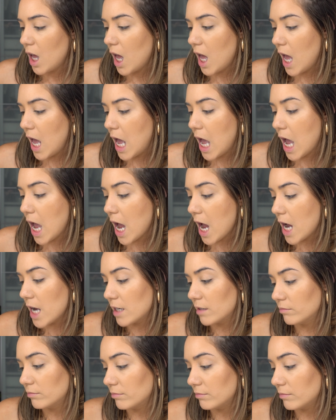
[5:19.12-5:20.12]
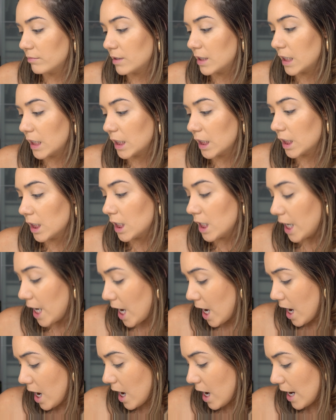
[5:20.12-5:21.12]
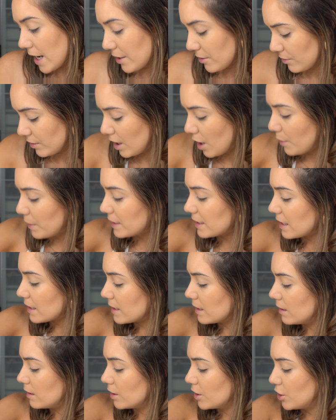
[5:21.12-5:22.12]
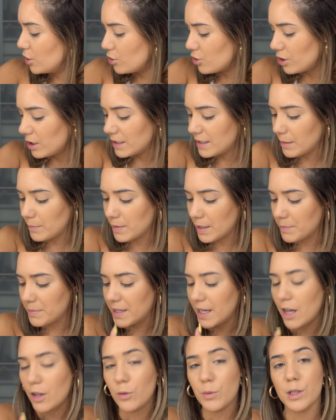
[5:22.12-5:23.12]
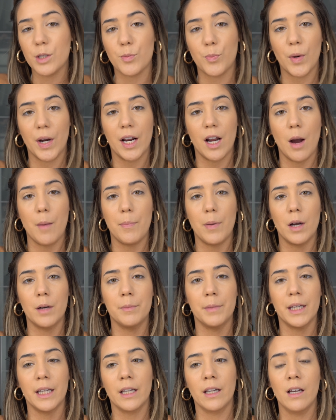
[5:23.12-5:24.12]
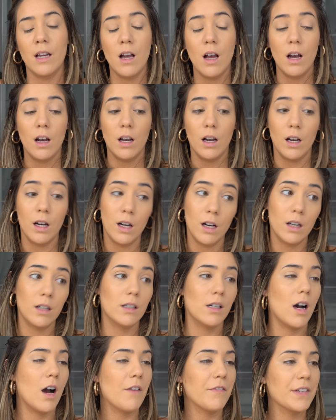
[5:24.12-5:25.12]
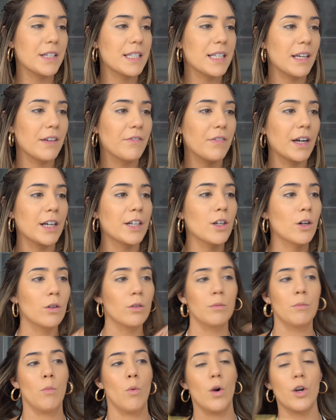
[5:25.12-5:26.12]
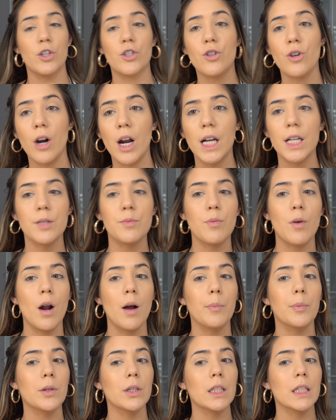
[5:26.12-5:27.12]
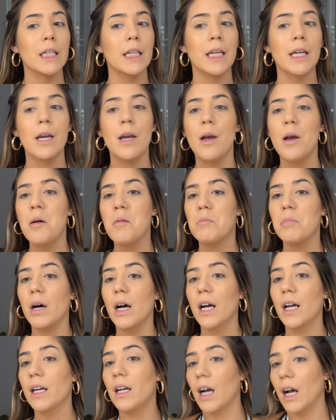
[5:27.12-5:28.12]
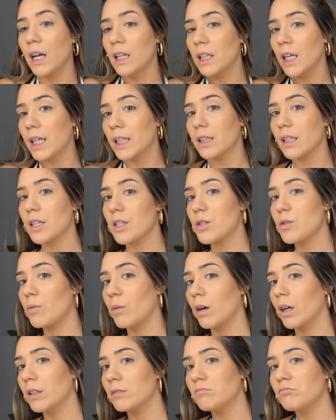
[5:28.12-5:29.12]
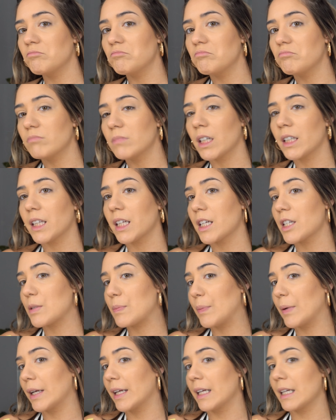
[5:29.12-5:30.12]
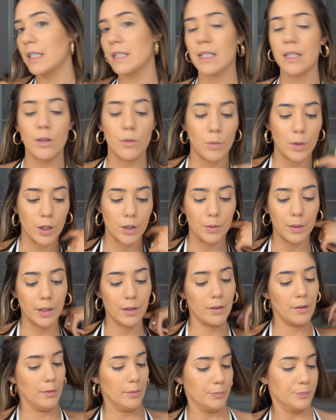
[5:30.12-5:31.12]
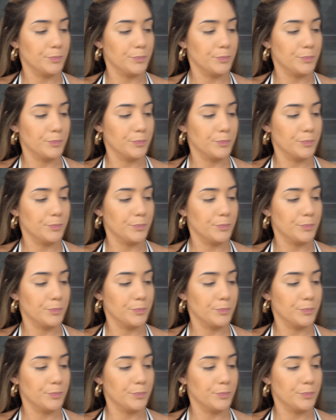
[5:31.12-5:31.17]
And yeah, I don't know. It doesn't, usually sometimes the other ones break up on me. Obviously if I don't moisturize properly. But I like this one. I think it's pretty easy to work with.